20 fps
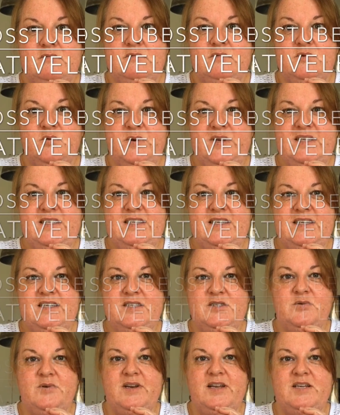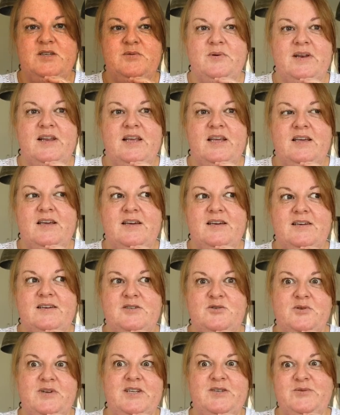2020
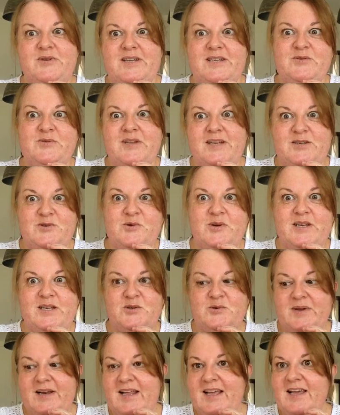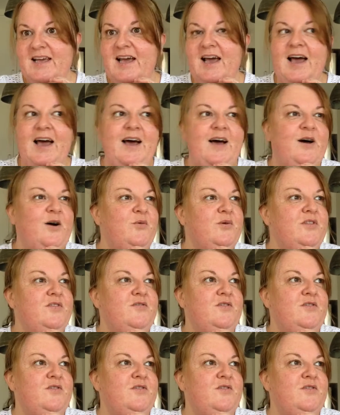with